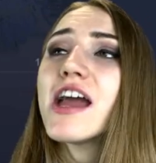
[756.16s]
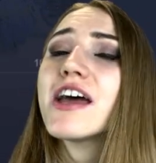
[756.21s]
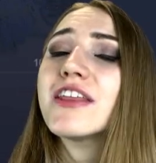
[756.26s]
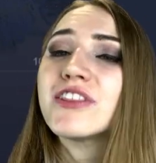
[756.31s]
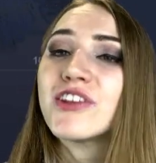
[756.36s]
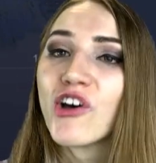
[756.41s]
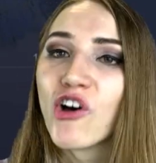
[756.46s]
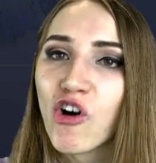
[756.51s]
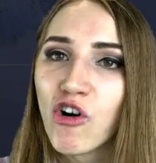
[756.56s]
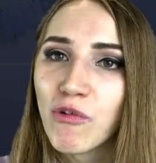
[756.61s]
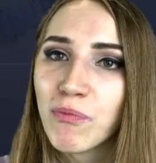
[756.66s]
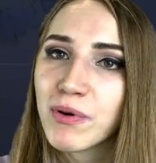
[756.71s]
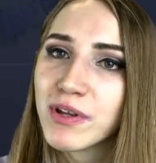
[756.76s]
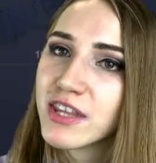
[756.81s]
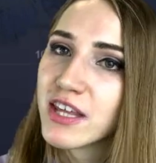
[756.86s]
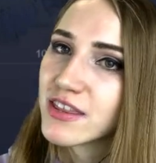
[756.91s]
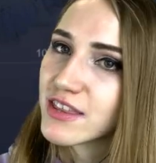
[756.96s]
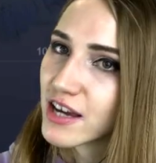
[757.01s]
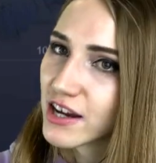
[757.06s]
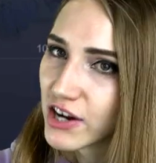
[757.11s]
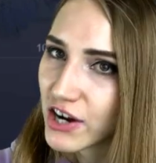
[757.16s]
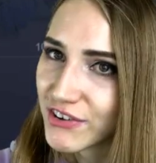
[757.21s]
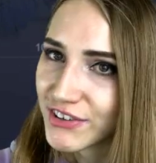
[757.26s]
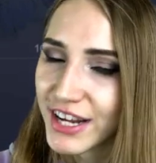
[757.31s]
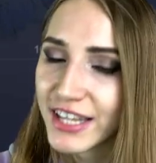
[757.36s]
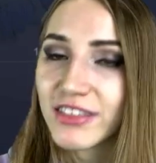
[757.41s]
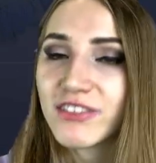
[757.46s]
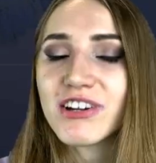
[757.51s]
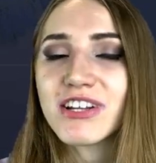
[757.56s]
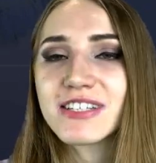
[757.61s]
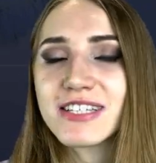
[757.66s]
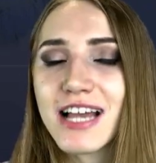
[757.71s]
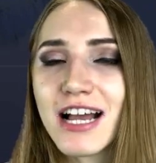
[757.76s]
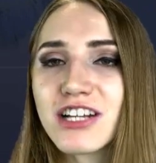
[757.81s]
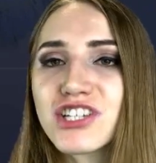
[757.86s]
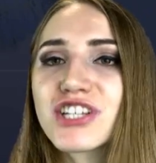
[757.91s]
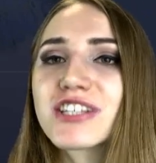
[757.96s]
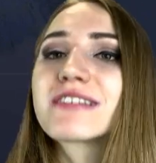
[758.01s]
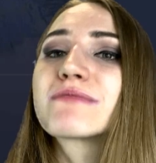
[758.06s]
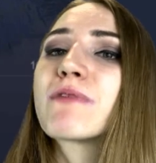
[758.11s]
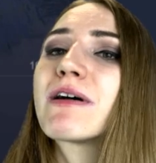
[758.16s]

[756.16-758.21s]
and opening the correct transactions.